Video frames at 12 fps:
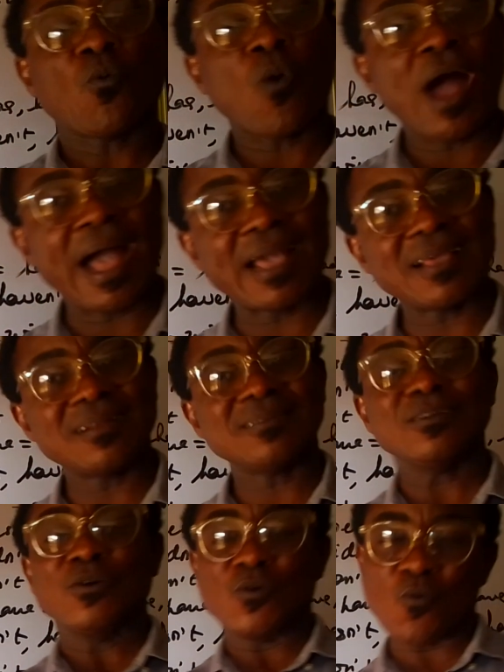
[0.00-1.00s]

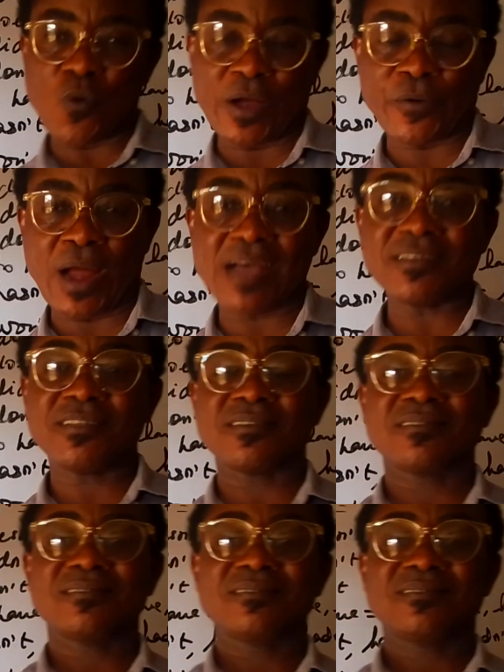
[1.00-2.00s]
while, whereas,
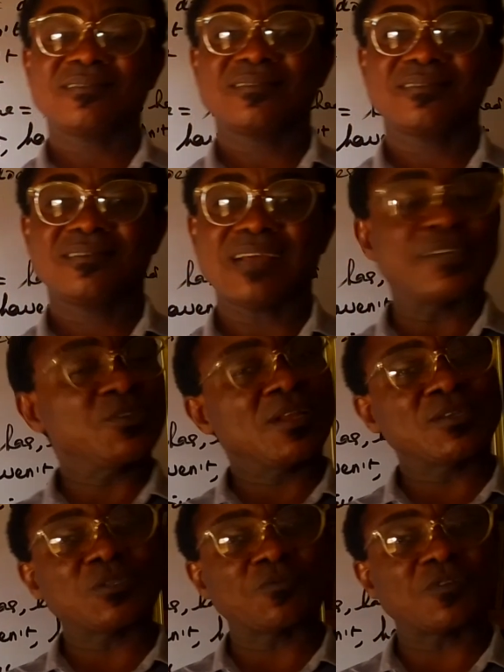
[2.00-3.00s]
and so
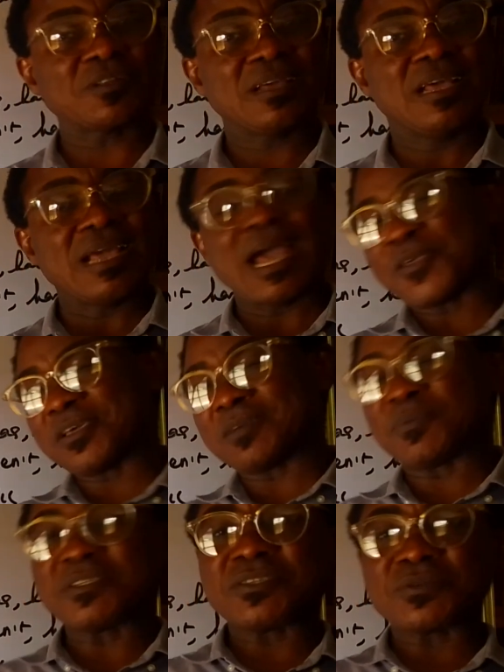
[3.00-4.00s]
on and so forth? Are
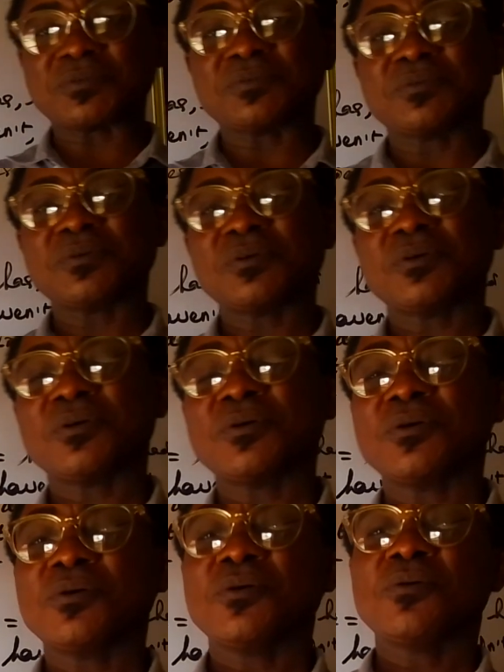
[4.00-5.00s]
you able to
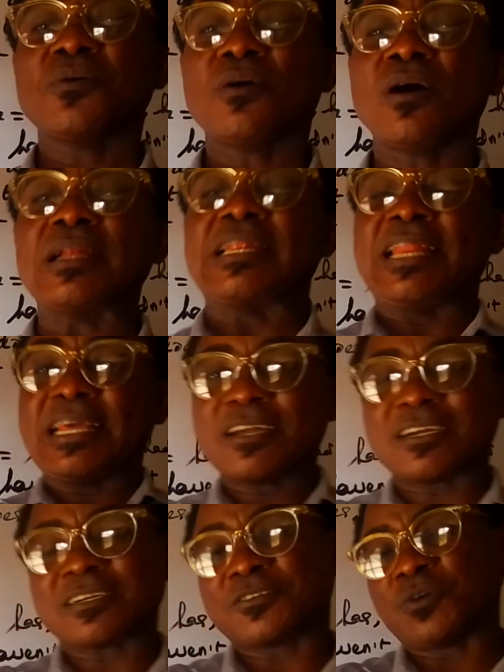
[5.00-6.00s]

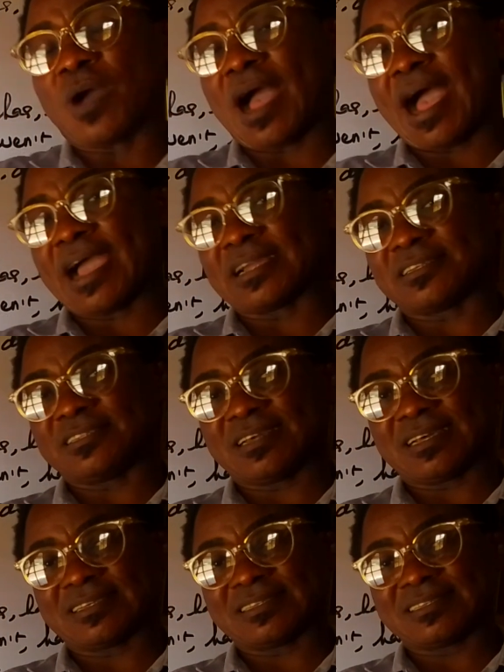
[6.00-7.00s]
link your
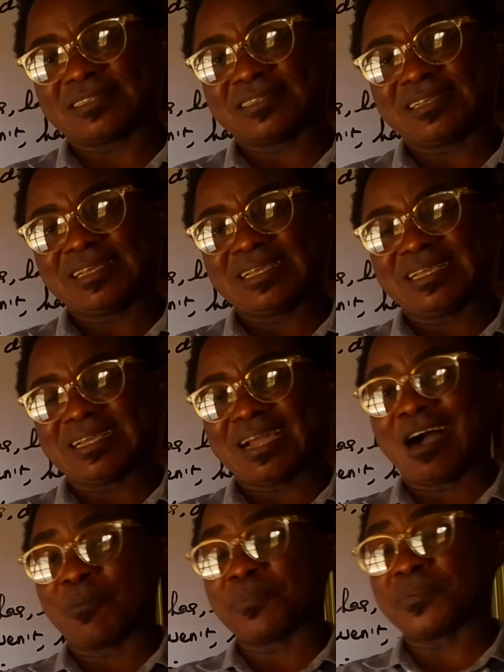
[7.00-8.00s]
ideas
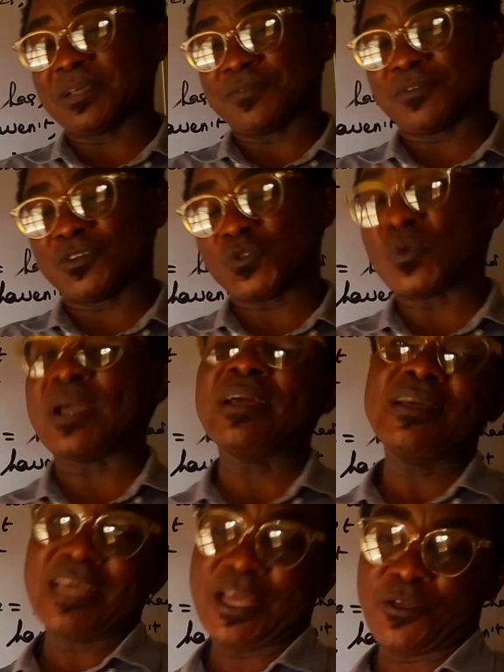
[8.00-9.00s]
up in this way
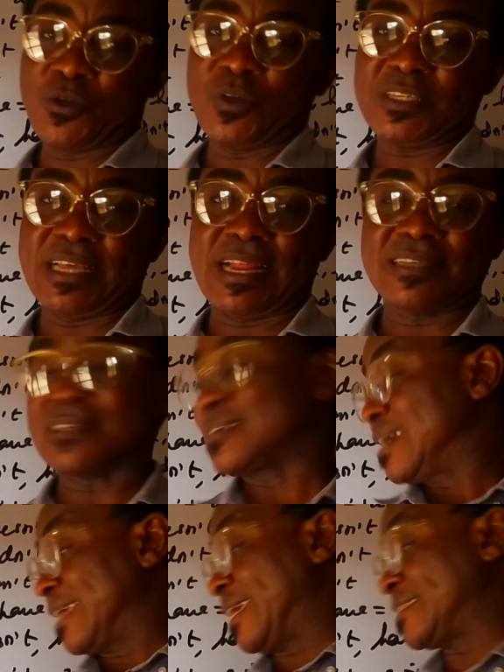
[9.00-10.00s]
in your sentences?
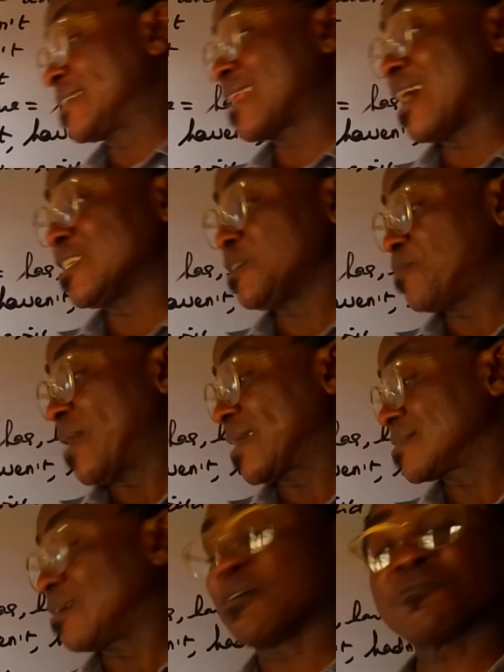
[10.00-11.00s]
It's an
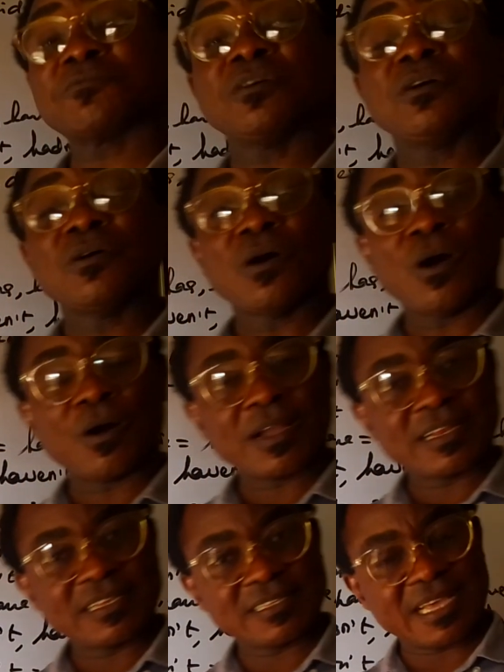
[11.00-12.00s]
aspect of
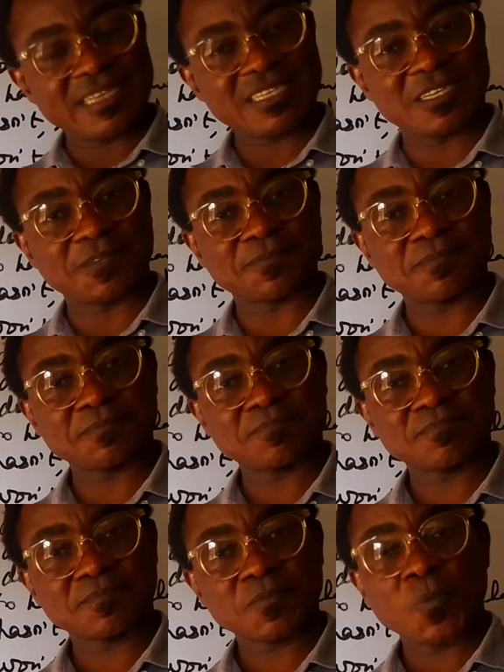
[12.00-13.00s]
organization.
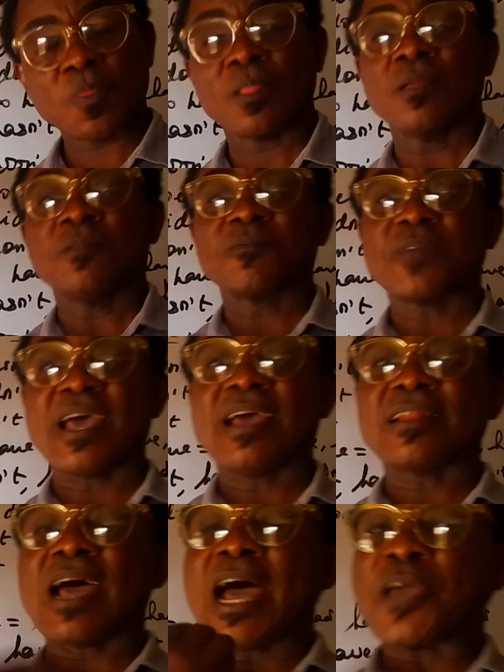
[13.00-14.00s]

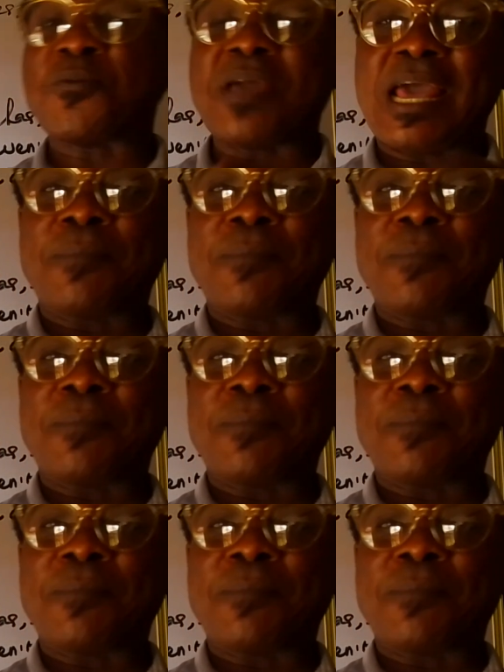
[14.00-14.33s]
Then are you